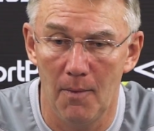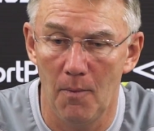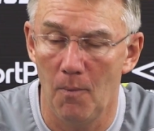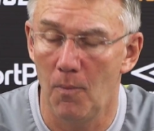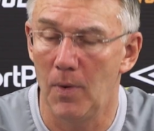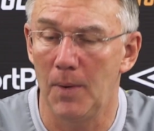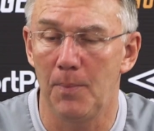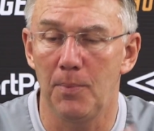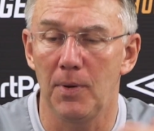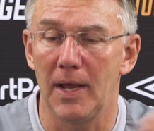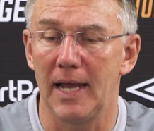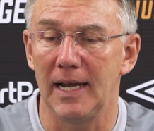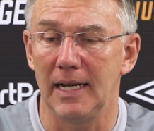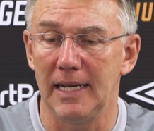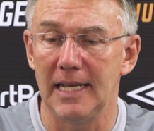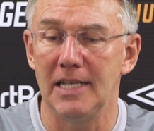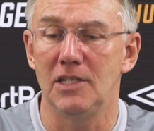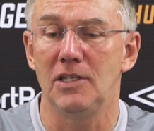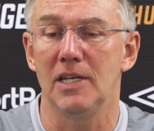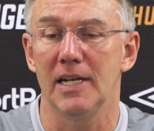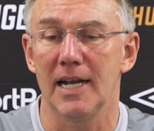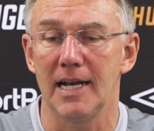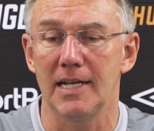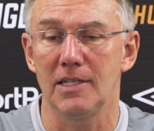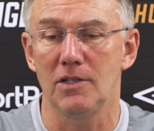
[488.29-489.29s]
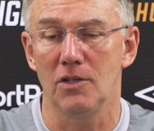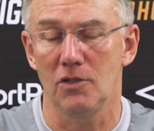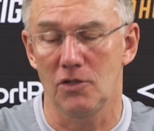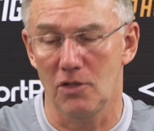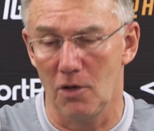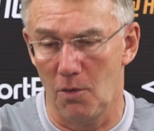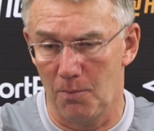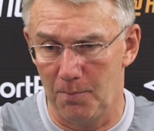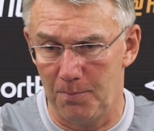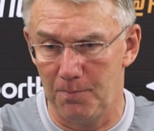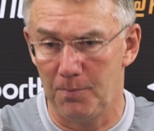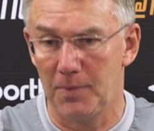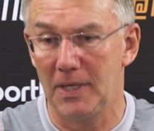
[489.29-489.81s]
We played Leeds United,
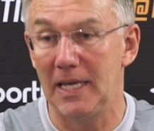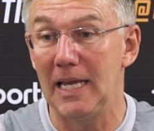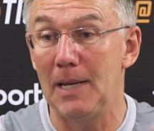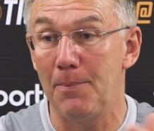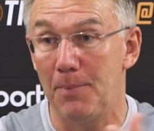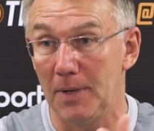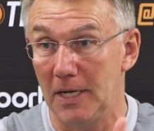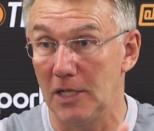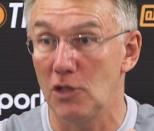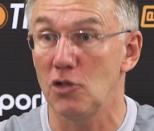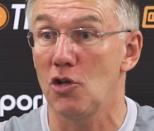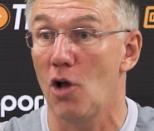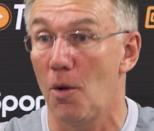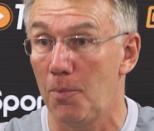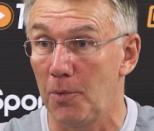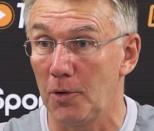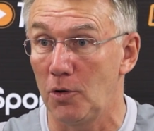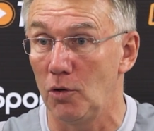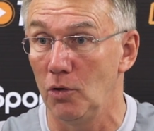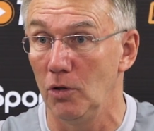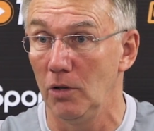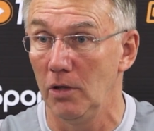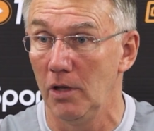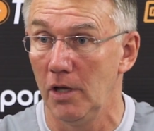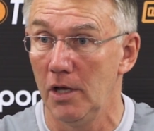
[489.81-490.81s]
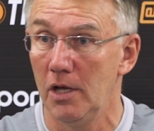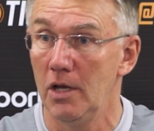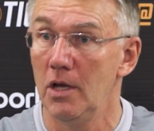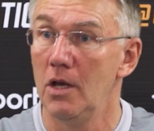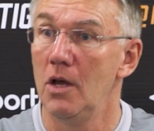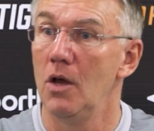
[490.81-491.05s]
so keeping it topical,